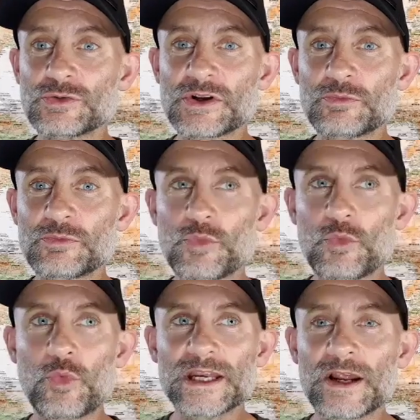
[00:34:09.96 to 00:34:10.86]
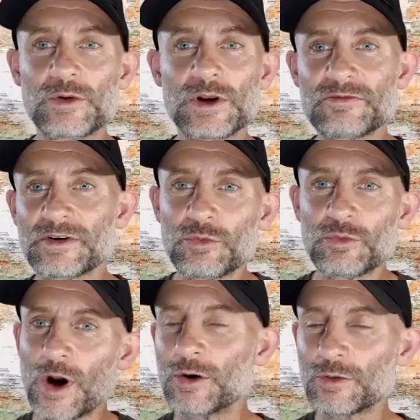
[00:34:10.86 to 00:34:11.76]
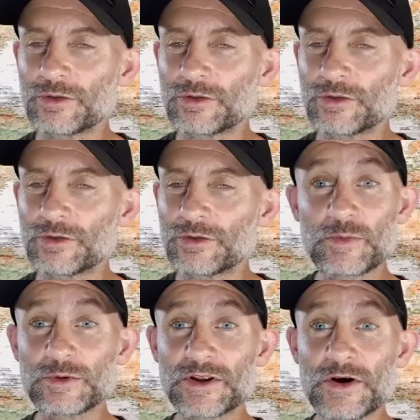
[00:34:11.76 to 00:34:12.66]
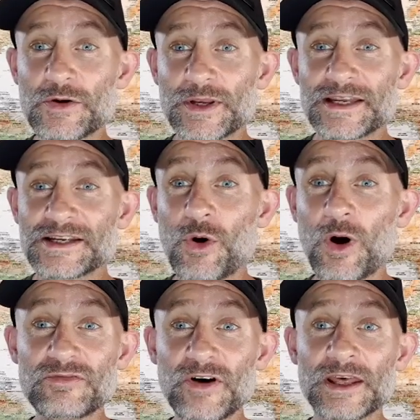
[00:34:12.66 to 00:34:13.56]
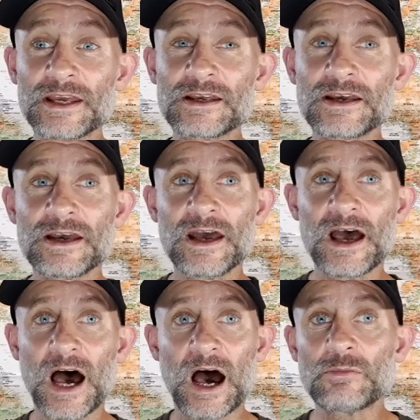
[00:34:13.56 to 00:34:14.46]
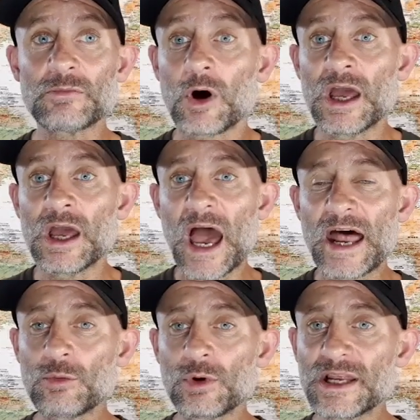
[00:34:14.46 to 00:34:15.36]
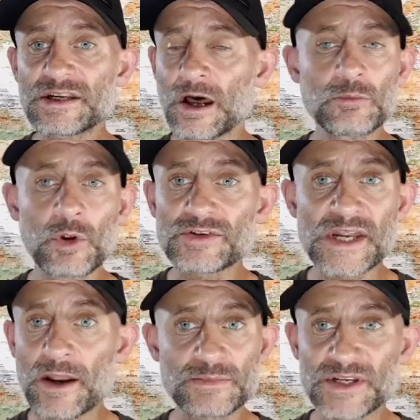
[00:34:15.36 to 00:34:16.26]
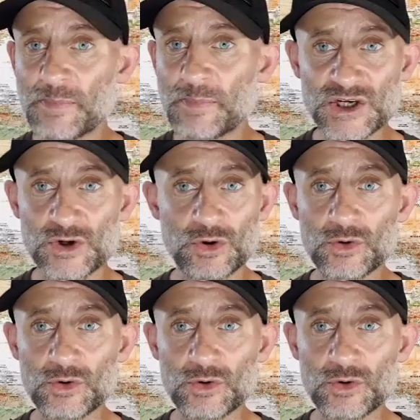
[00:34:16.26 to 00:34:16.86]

and we don't live in the world that most people do, and it's quite funny. I'm not anyone listening. I'm not saying I'm special.